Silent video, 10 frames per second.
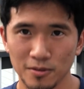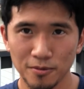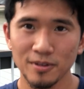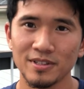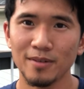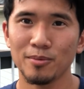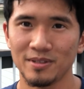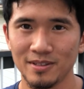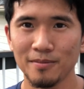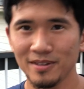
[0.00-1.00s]
first step was
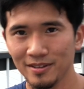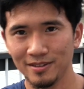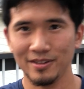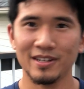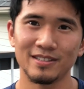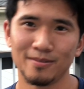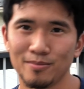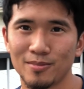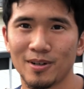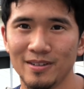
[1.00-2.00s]
something you guys
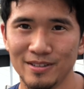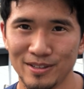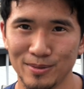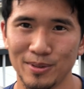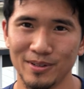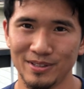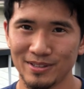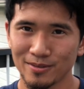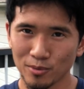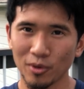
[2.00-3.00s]
can probably do as well,
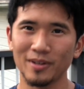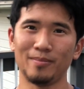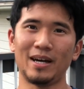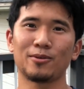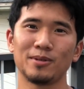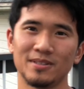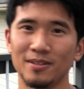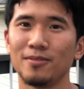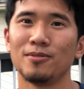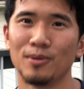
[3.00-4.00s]
just rolling backwards on
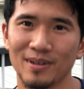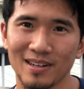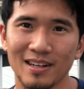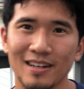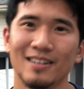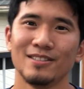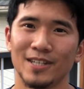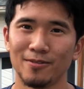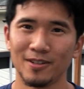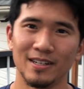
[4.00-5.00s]
the floor. So
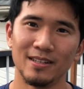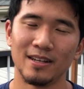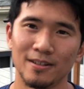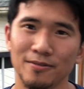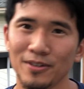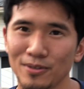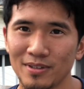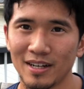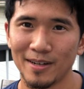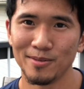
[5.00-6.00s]
after I did that a few
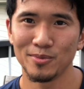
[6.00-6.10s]
times,